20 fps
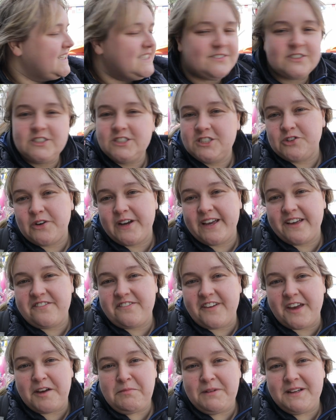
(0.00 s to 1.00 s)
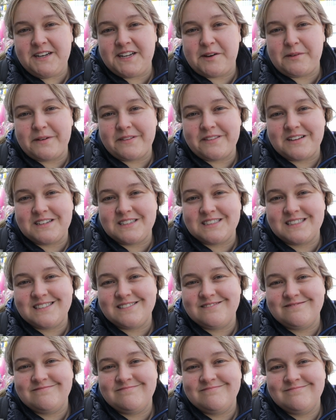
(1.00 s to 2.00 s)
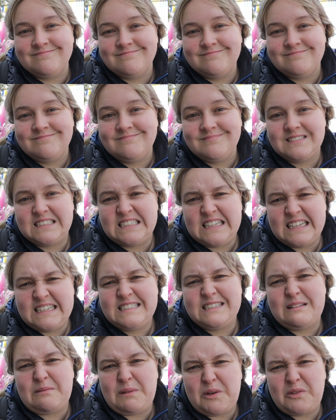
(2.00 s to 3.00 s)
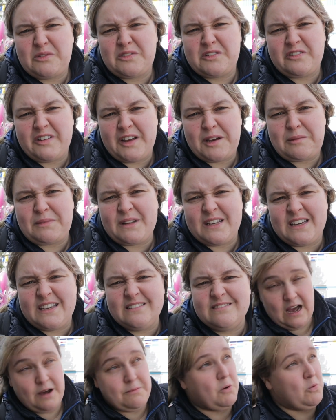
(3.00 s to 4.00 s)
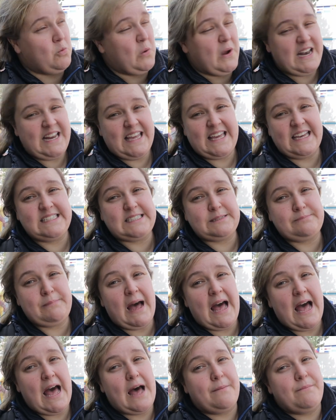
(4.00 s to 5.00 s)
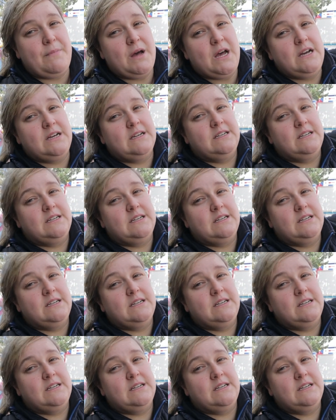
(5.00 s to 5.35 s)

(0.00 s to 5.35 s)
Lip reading: Thanks for enjoying a family day with us. It's nice to be with your family. I'm a wind-kissed mom.